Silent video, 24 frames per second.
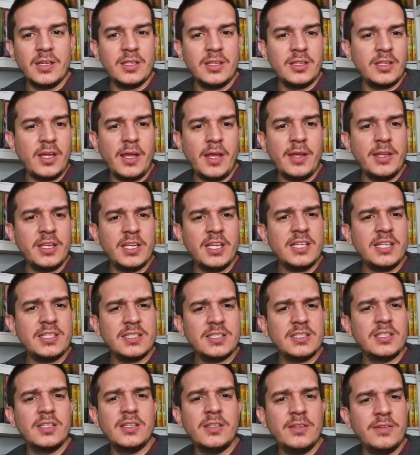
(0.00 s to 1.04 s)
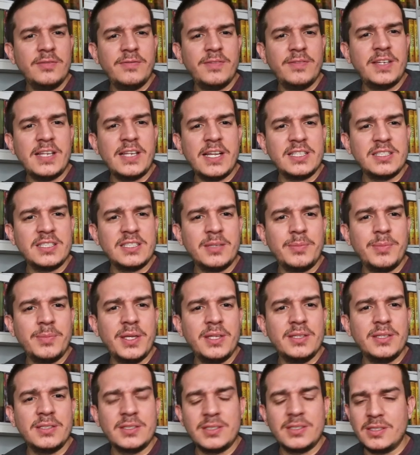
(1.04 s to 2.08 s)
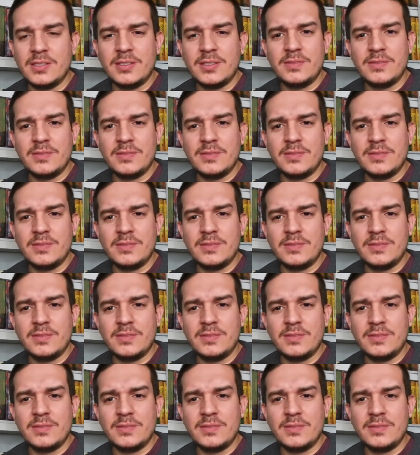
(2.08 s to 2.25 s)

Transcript: I guess the Fantastic Beasts